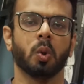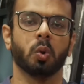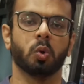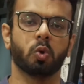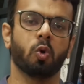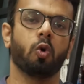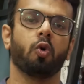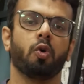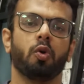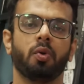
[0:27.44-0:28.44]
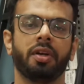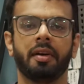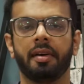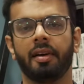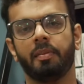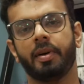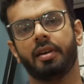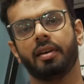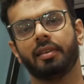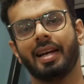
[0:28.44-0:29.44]
So you need a
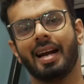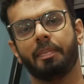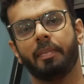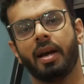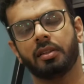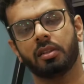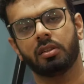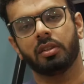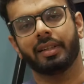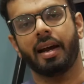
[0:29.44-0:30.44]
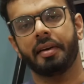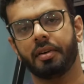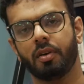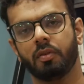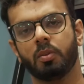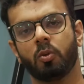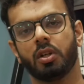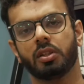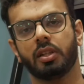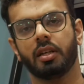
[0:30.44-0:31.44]
helmet that matches the character of the
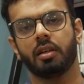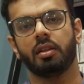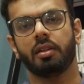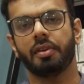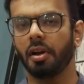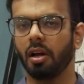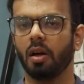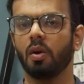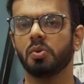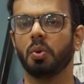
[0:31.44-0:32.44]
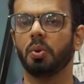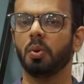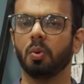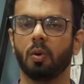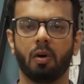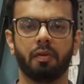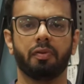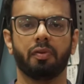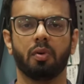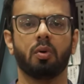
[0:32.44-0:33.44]
motorcycle, that allows you to do
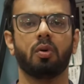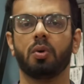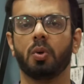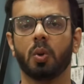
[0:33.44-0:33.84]
off-road,